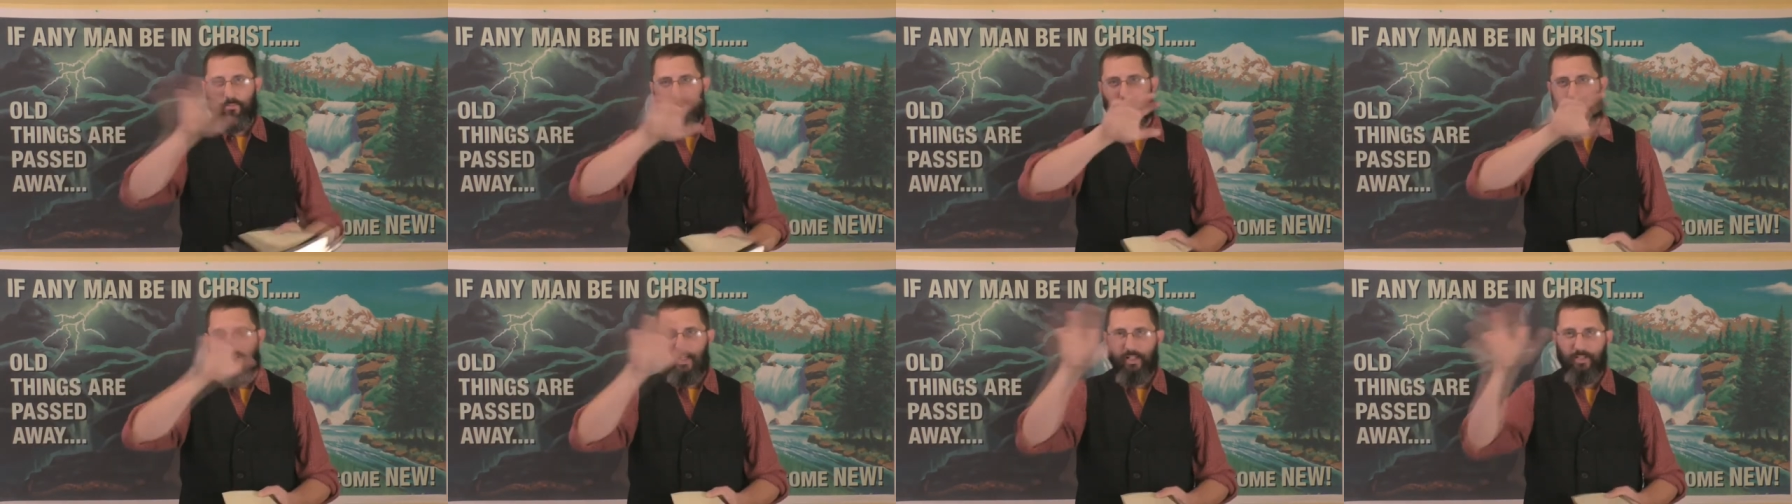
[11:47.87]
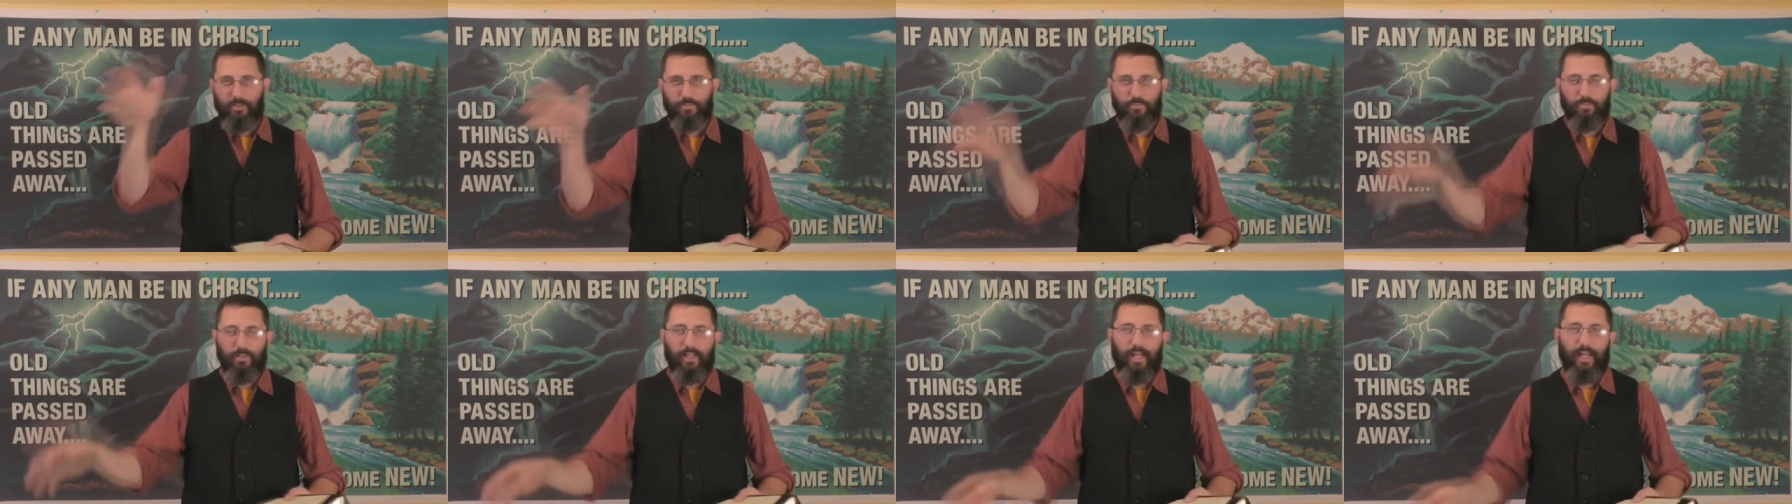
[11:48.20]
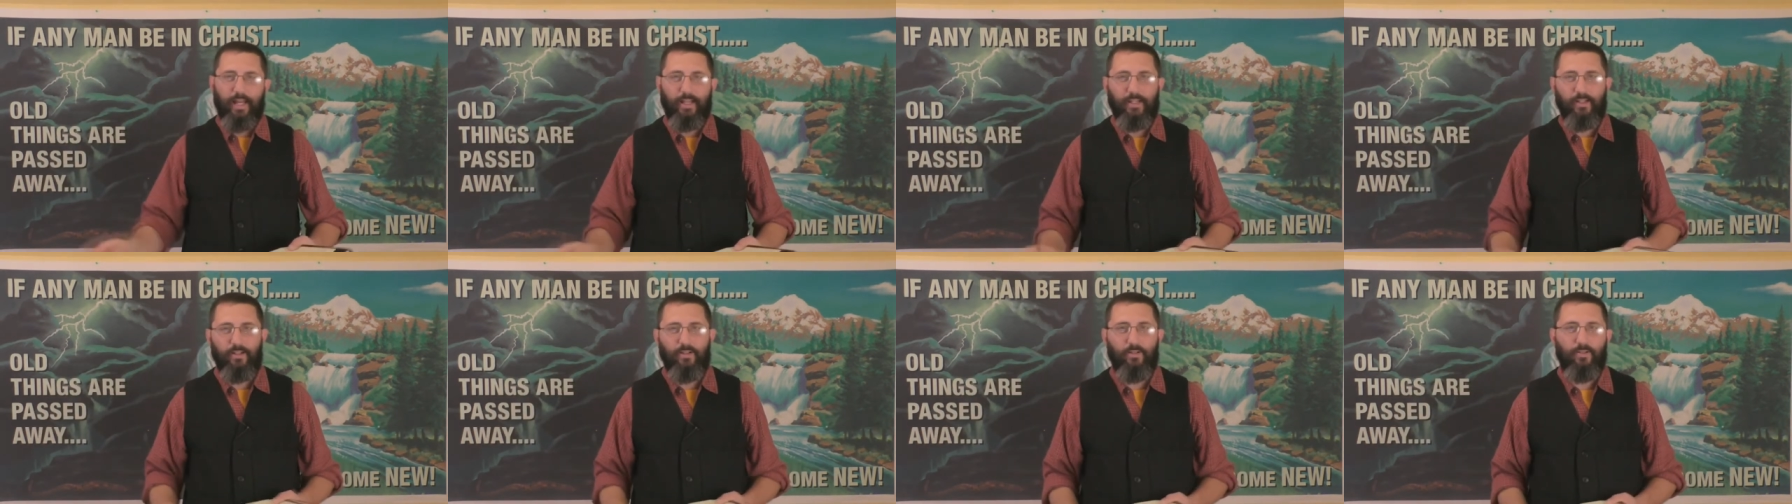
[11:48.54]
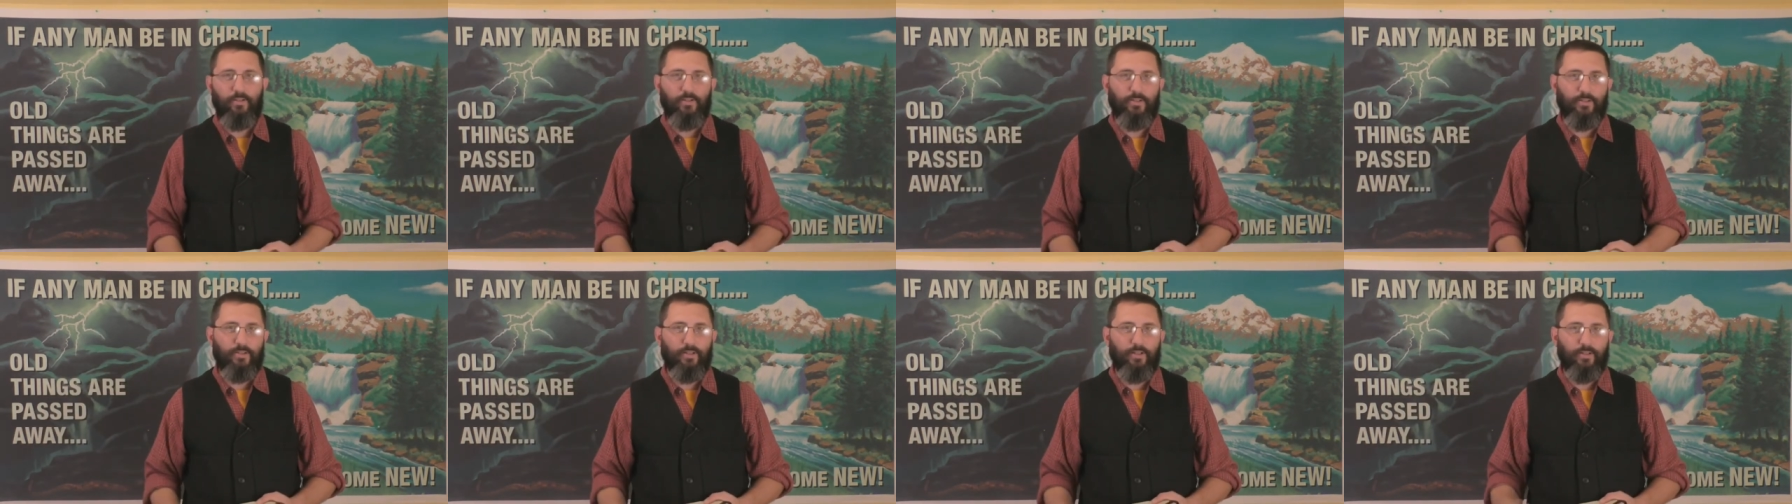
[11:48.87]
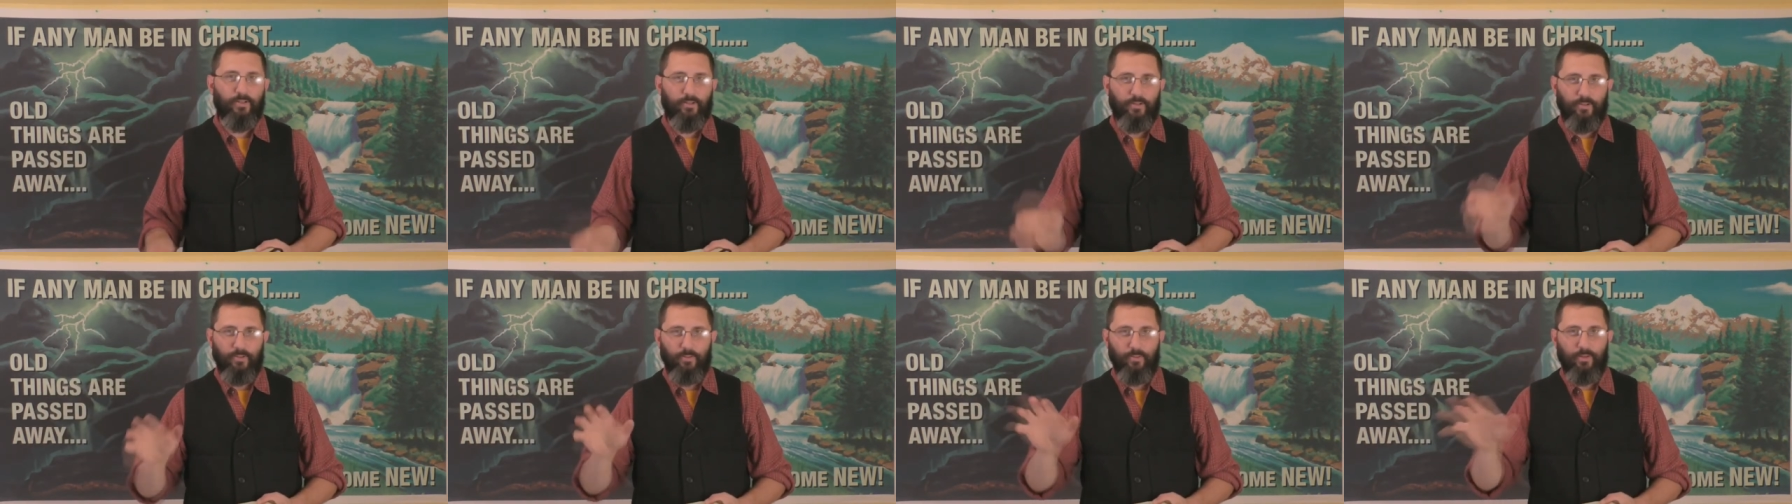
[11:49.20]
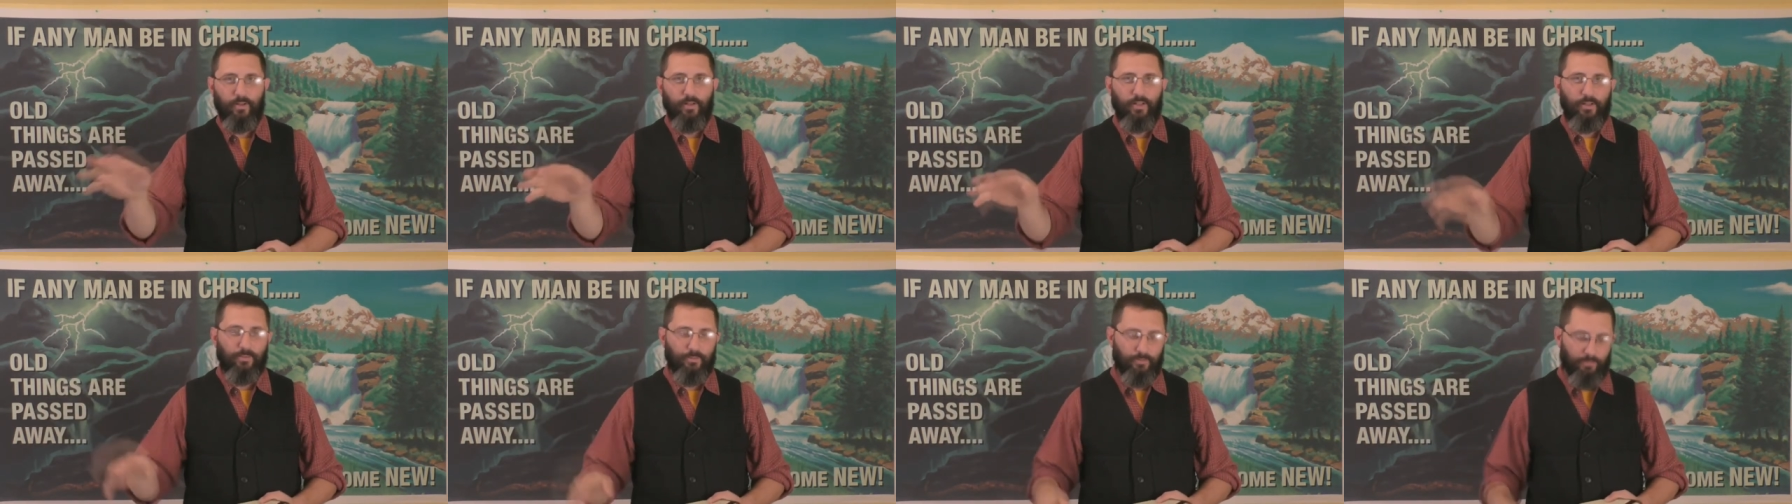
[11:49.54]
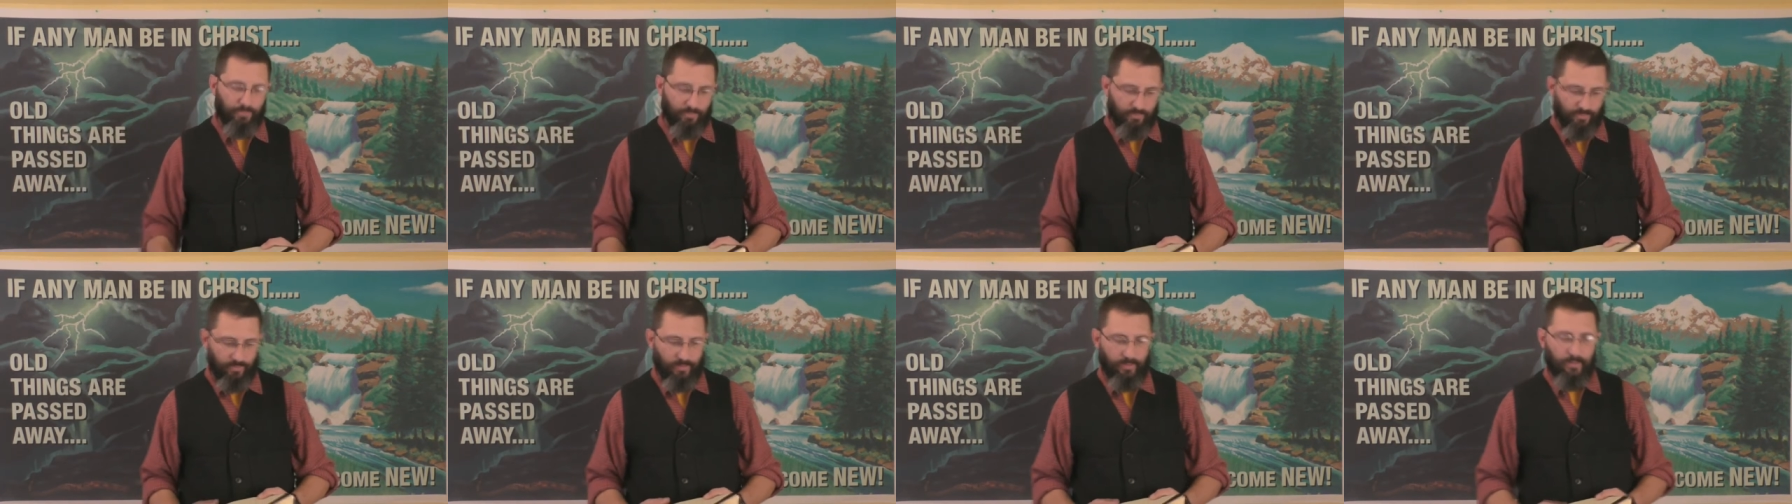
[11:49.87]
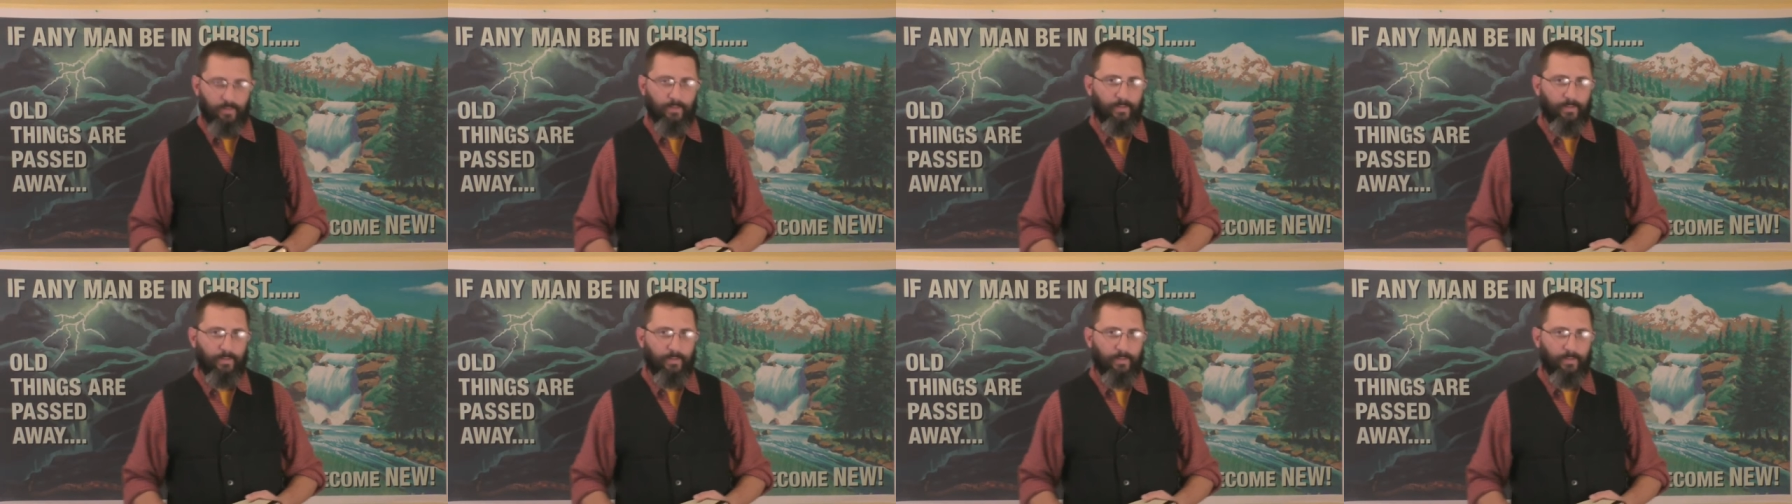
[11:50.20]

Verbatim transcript: brass plaque, you know, that says this is where he was born.